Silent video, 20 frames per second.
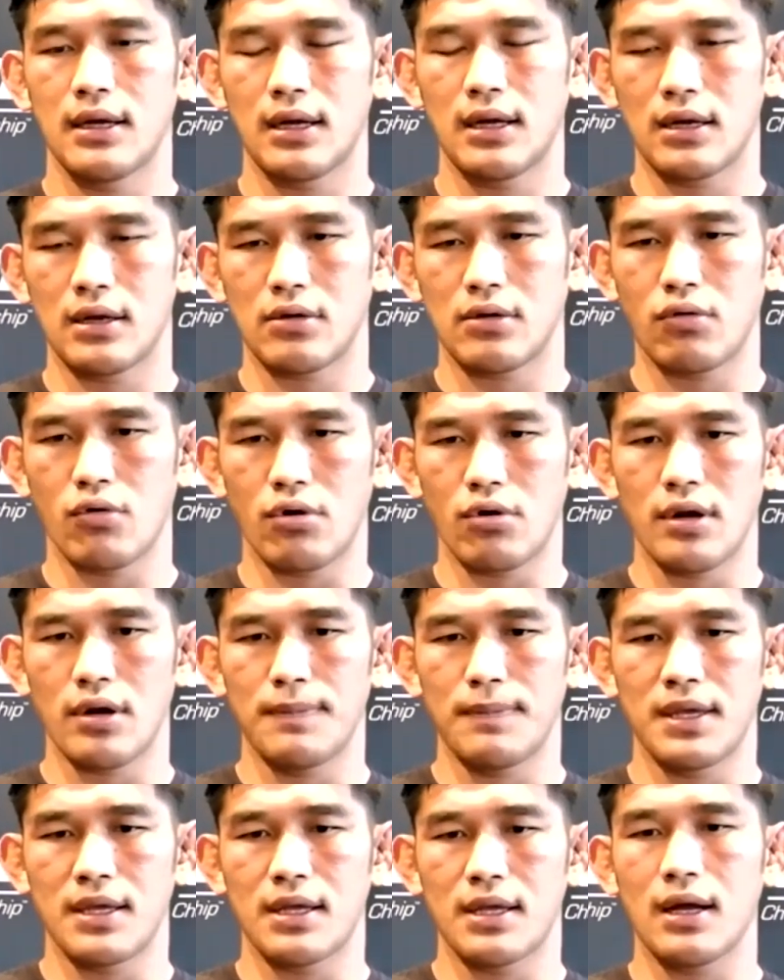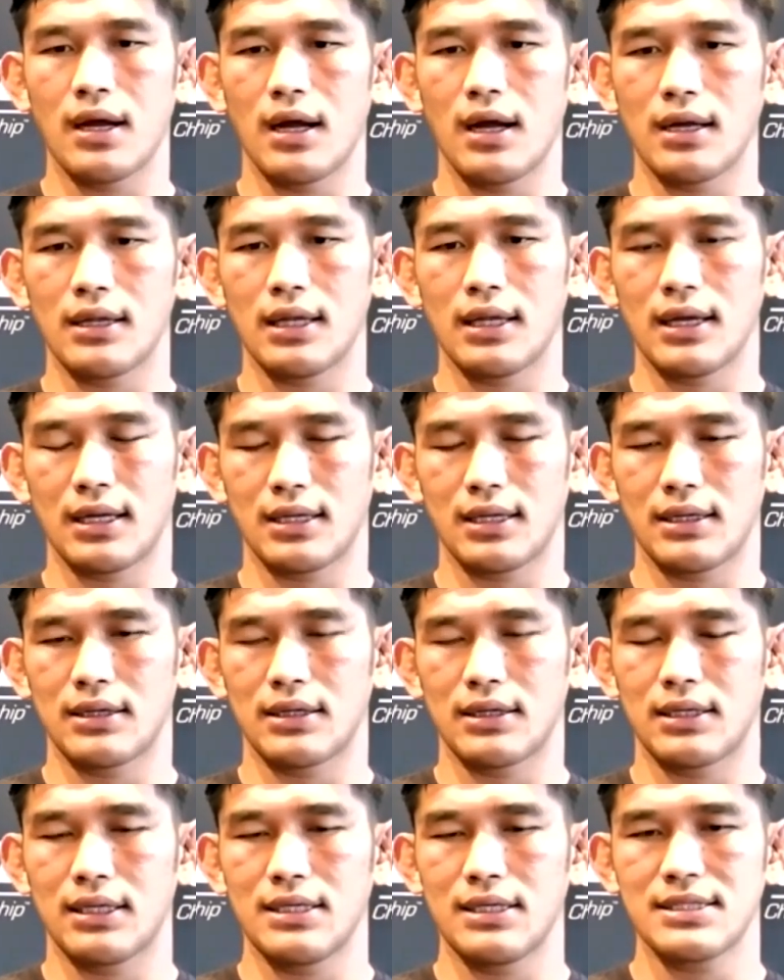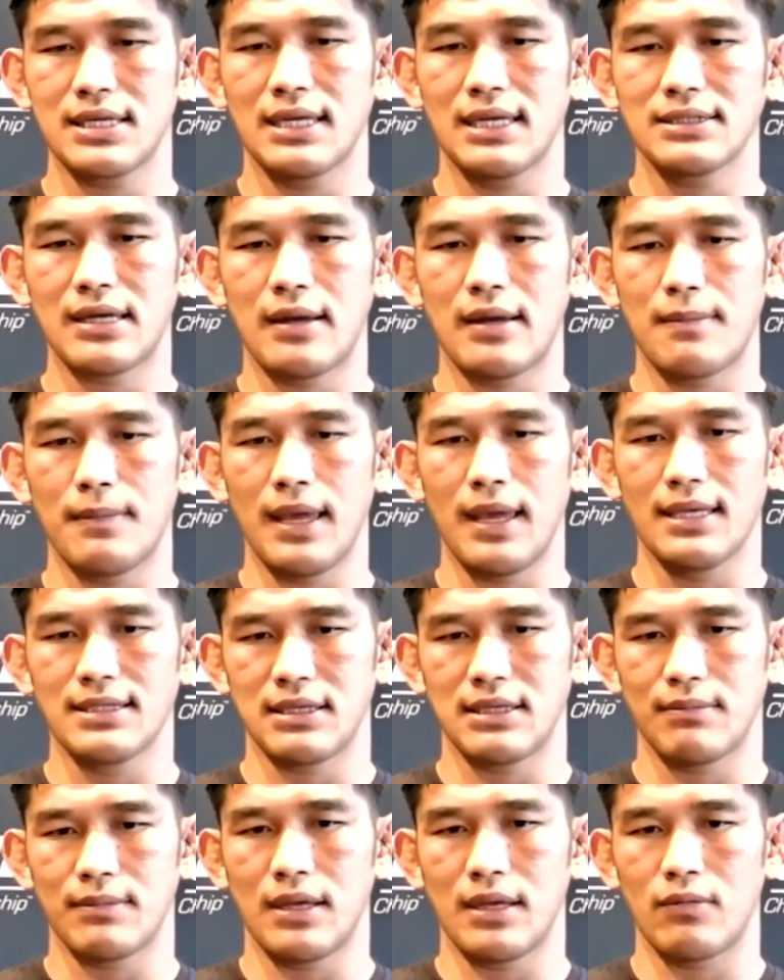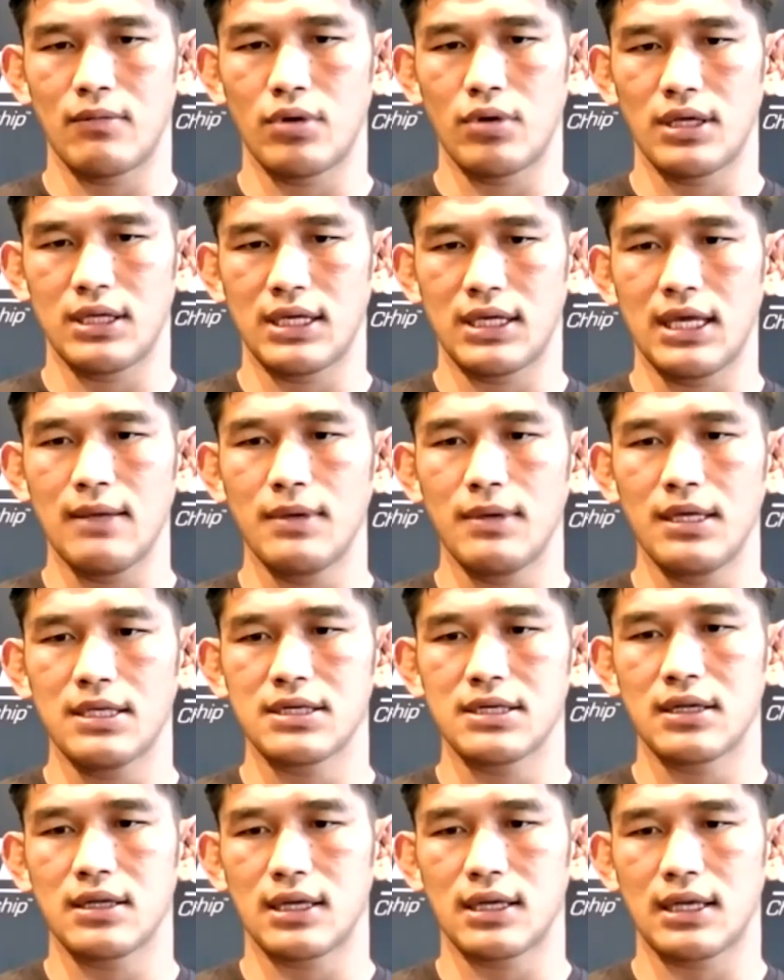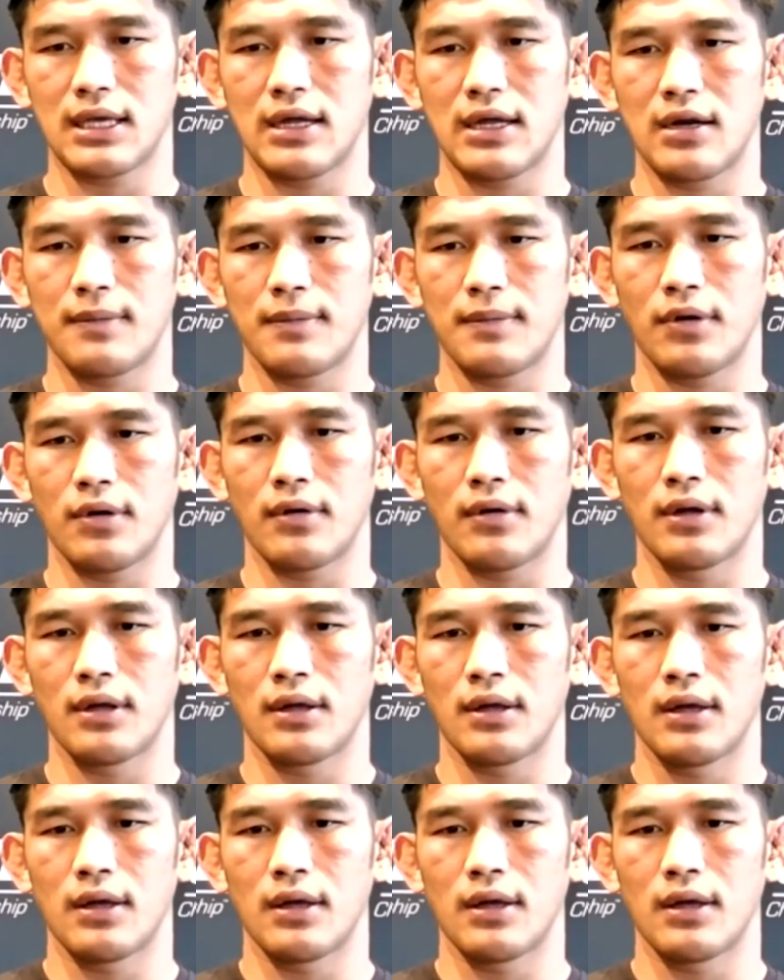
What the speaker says: Corey Peacock. Like, these guys are amazing, man. We keep each other accountable.